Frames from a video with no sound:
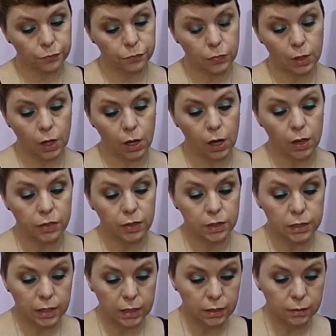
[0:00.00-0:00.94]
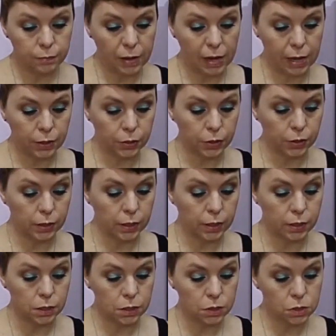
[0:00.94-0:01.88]
the knit pattern
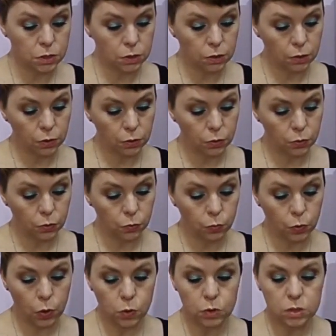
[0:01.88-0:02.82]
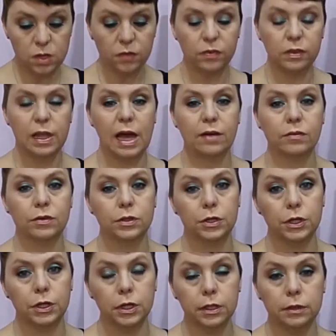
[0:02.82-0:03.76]
is Rose of
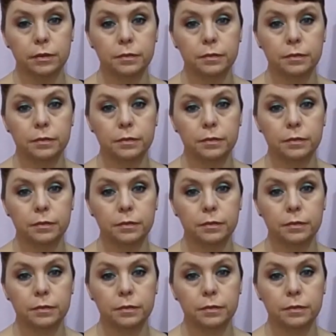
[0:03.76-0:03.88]
Lavender.